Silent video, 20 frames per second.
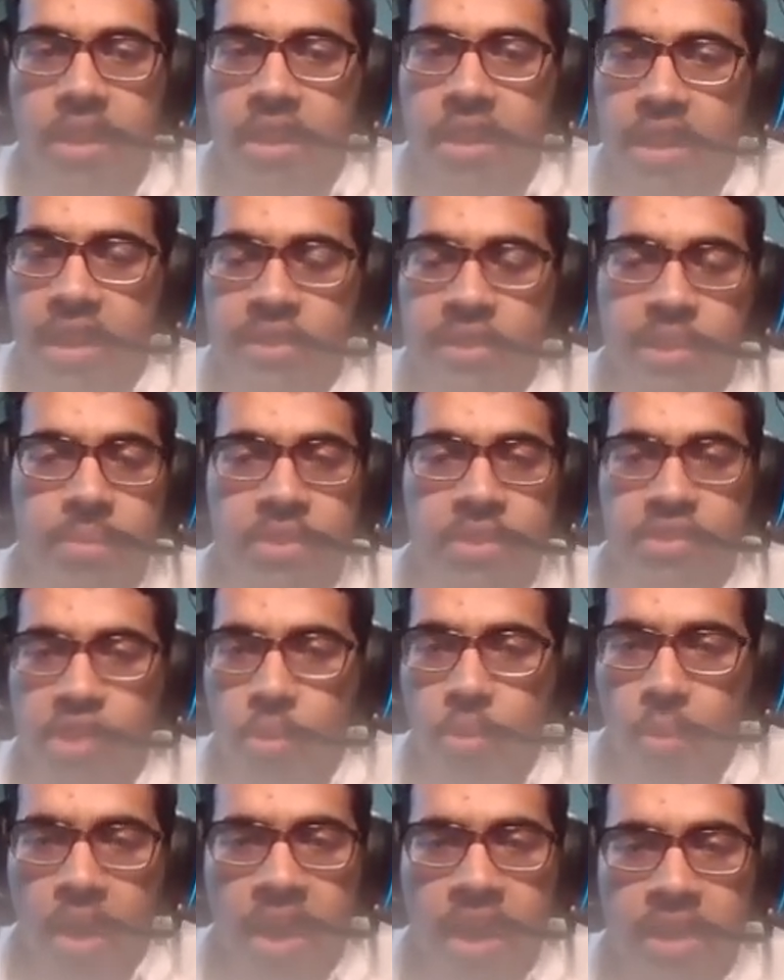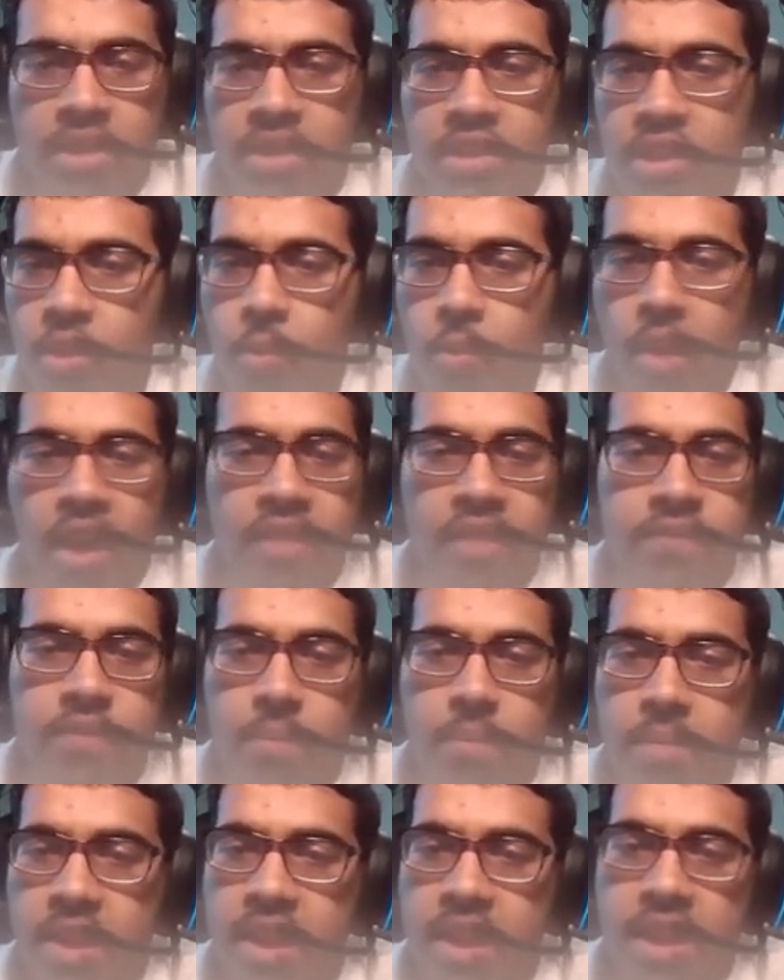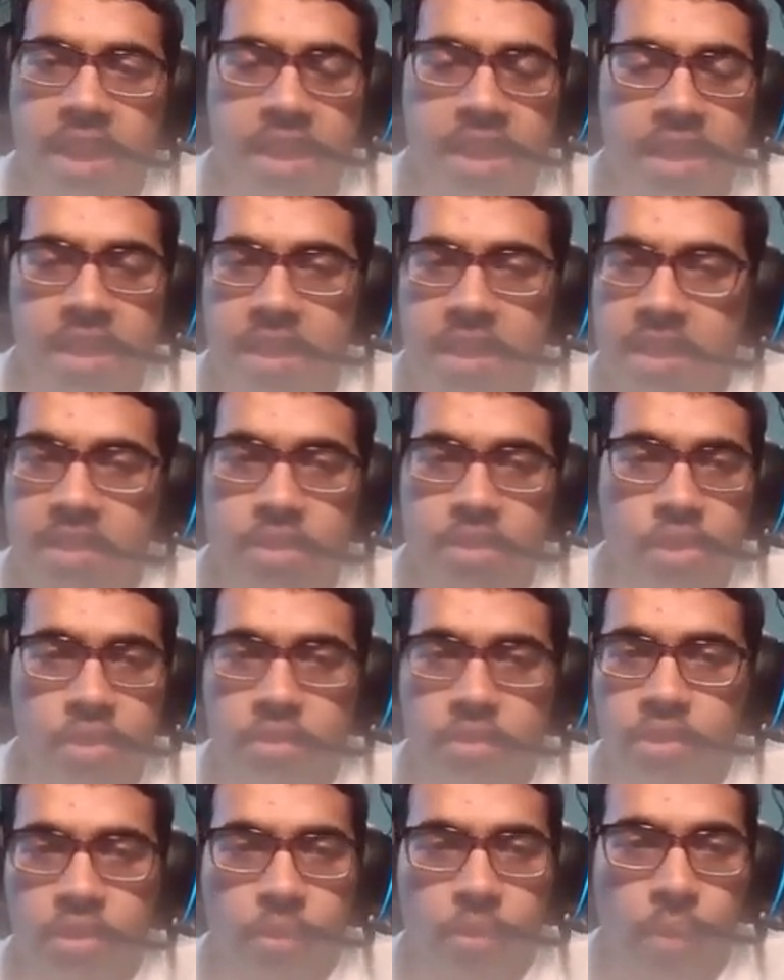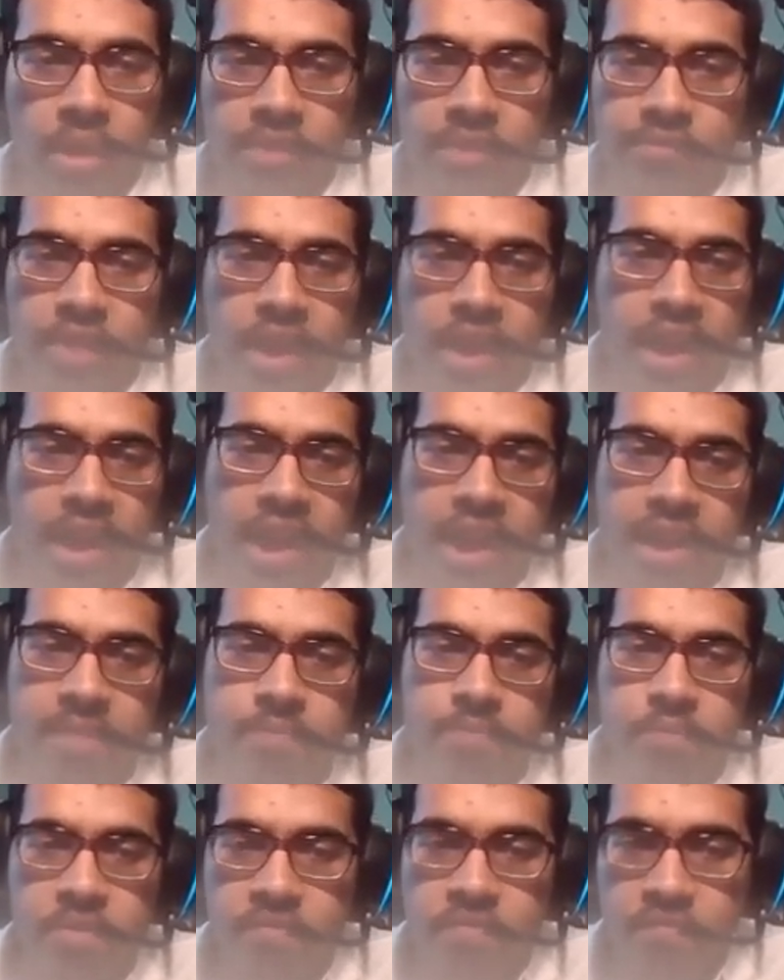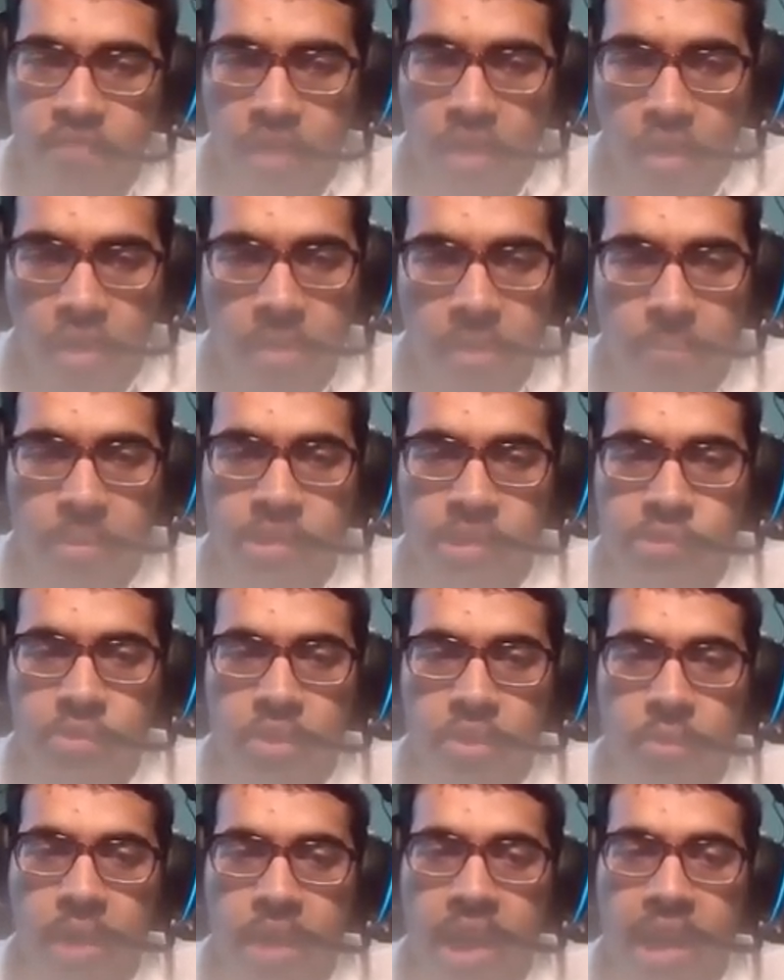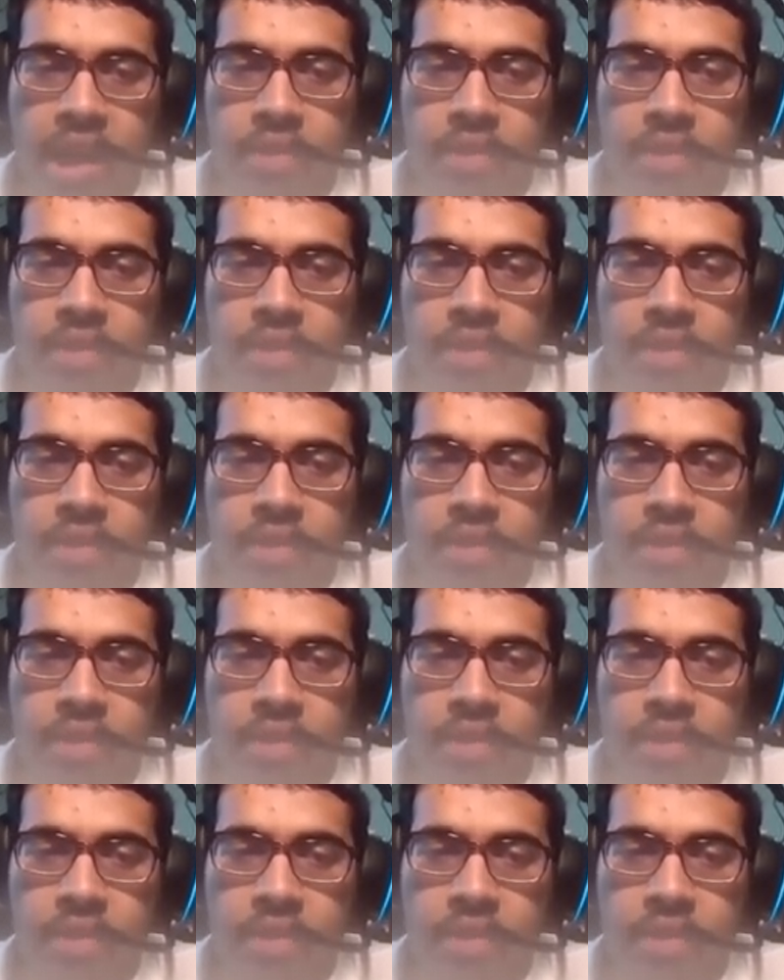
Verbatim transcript: Next up is Iraq. Iraq, for me, they're the qualifier. I have been very impressed with Iraq.